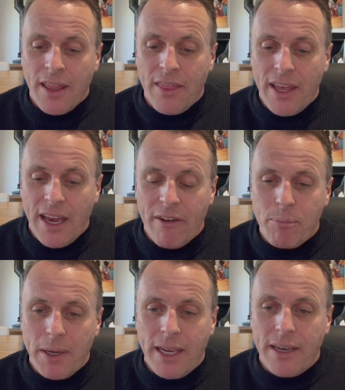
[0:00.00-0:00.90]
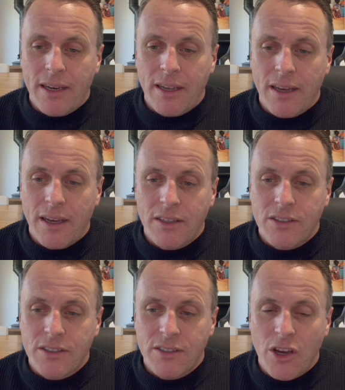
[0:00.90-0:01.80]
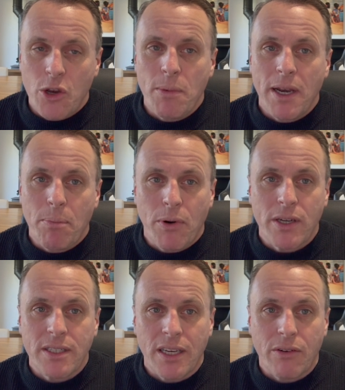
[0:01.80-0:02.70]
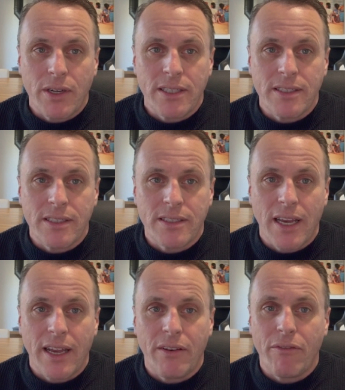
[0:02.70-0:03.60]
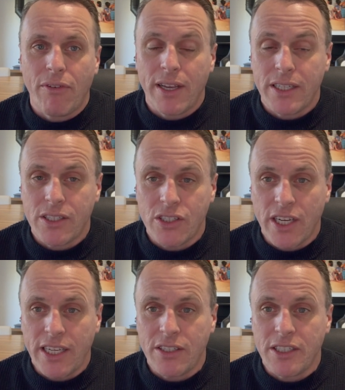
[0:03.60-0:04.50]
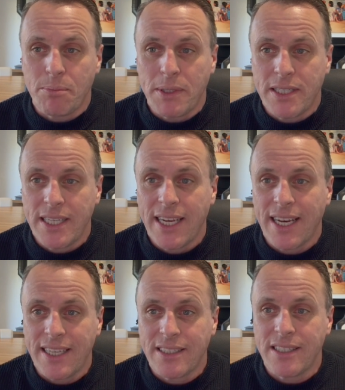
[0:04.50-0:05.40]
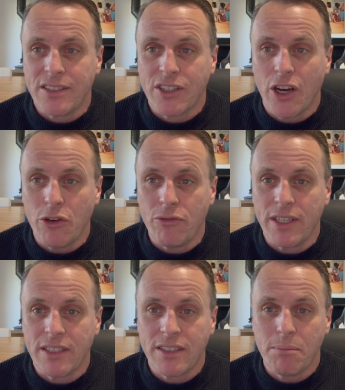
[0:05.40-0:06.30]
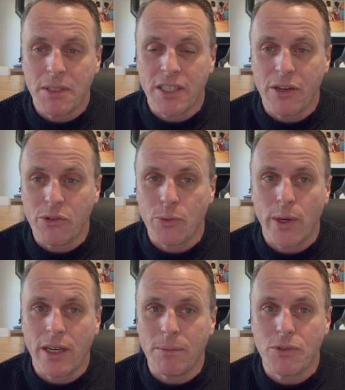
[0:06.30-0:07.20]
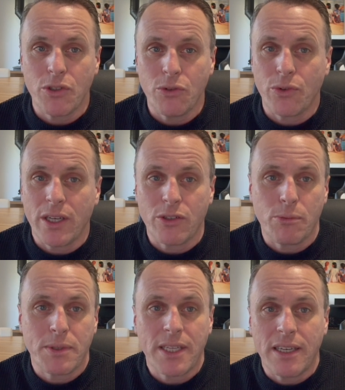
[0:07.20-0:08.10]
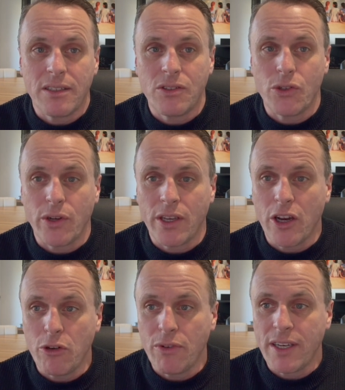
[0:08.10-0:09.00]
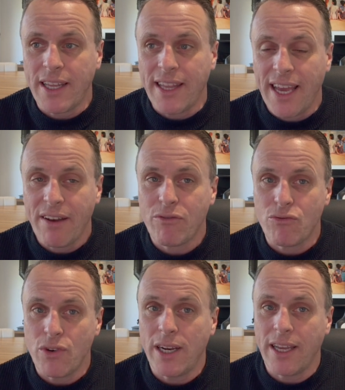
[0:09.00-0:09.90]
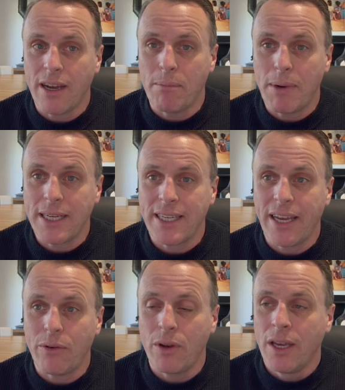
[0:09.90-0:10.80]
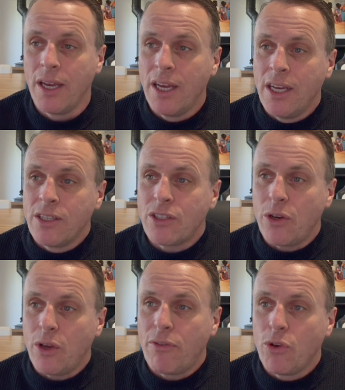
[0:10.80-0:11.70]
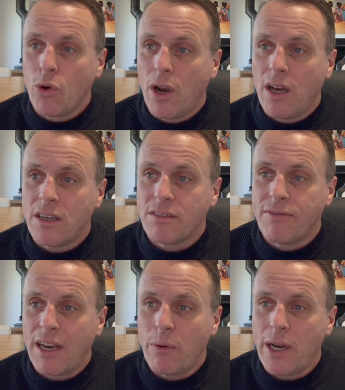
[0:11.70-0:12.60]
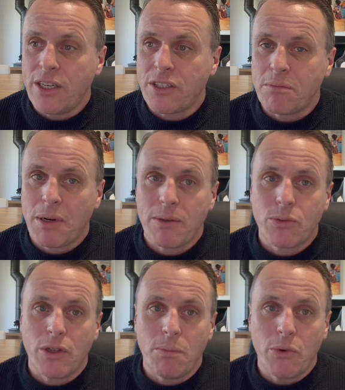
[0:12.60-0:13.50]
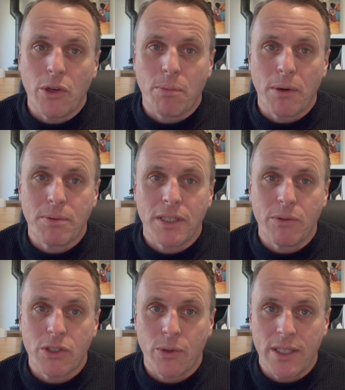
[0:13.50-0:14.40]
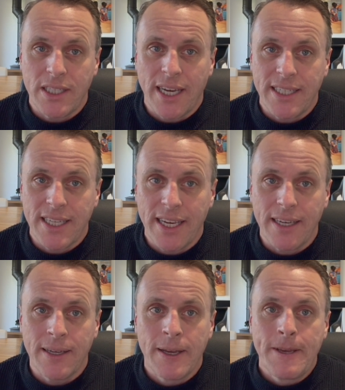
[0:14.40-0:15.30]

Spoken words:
there have been so many price increases and inflation changes, particularly since COVID. Some materials went up 200-300% during COVID and they haven't really come back down. So if your last valuation, perhaps when you bought your property, was 2018,